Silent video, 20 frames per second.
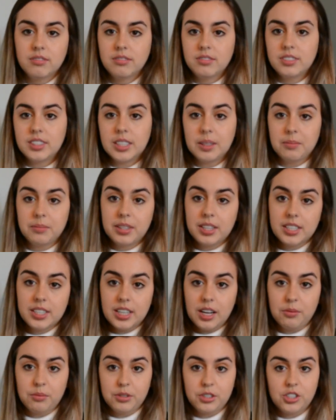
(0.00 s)
some
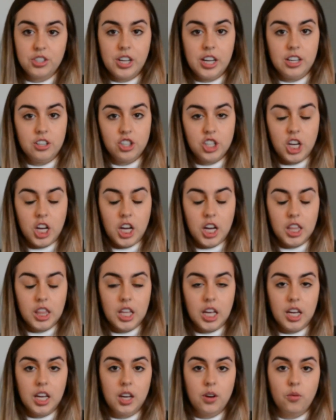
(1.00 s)
stuff was changing, and
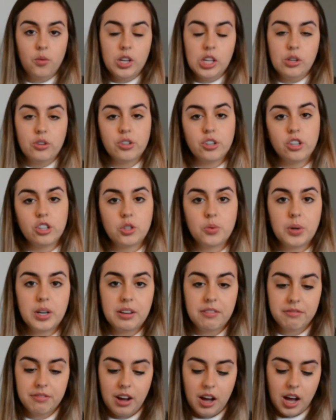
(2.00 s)
like when you turn
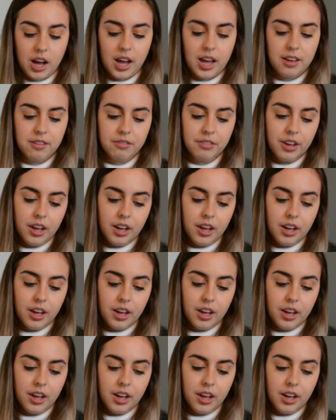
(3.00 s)
25,